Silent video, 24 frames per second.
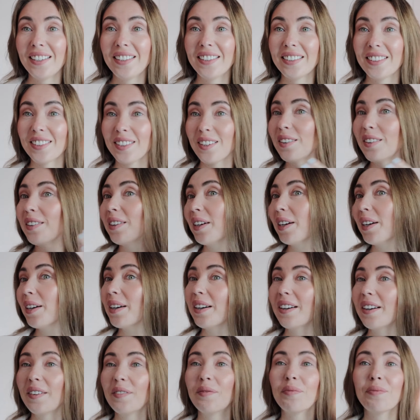so
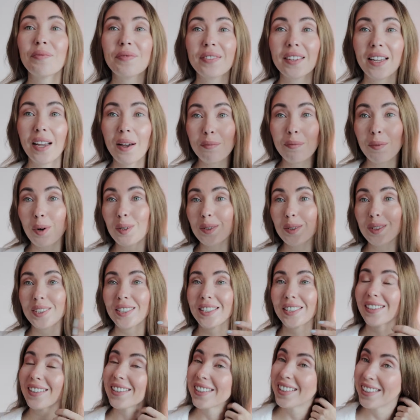
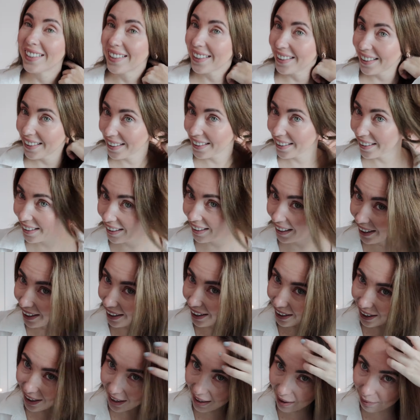emotional and
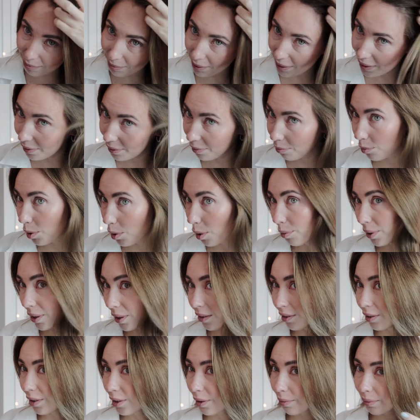happy
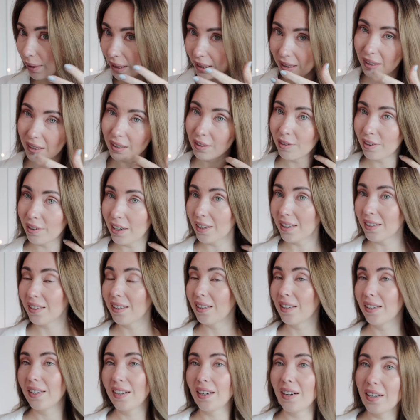moment for me that
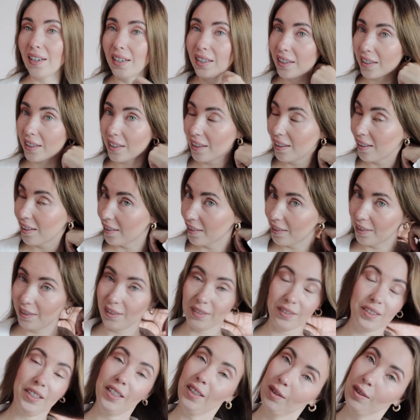finally I
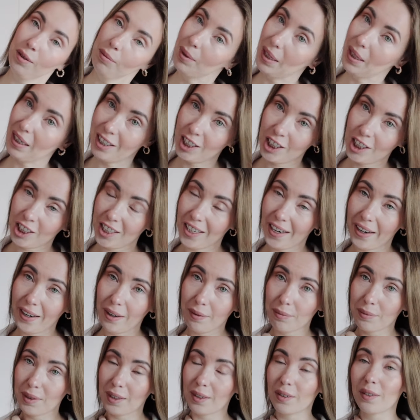don't need to be
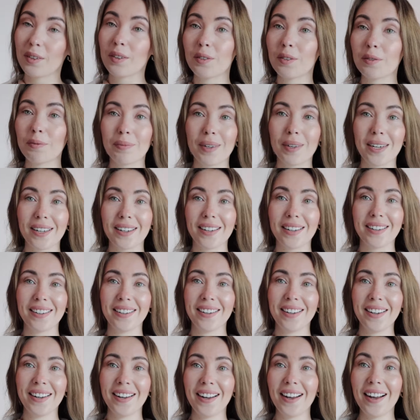ashamed of my
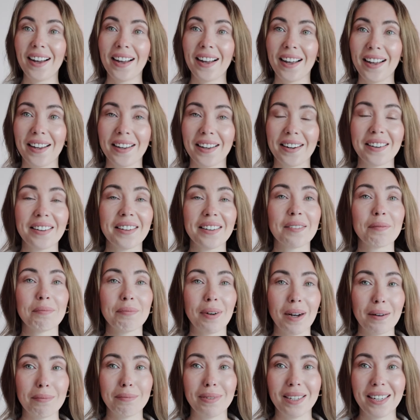hair in
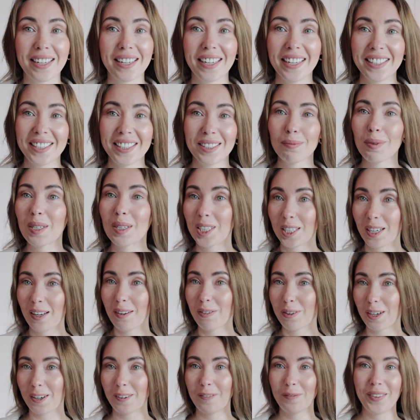public, especially
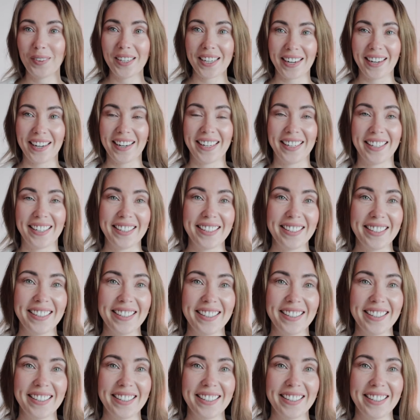from behind.